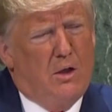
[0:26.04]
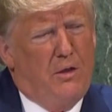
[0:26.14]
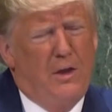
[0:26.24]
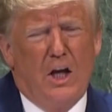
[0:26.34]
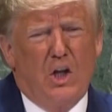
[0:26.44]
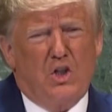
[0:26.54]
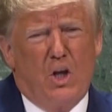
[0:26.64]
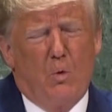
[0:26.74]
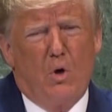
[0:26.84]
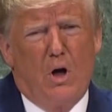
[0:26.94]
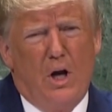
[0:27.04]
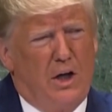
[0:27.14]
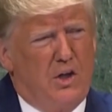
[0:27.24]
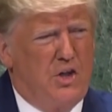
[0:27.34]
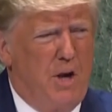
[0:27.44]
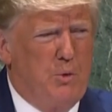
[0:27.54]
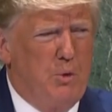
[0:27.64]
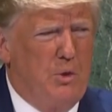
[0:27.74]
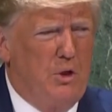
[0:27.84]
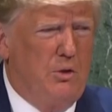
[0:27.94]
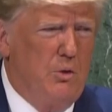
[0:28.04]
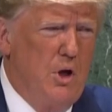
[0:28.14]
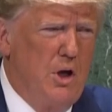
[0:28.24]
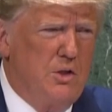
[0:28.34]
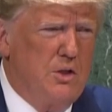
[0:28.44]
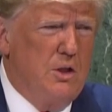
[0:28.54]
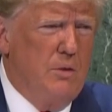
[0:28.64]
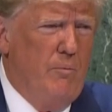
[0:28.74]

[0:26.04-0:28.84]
things that were unacceptable to us,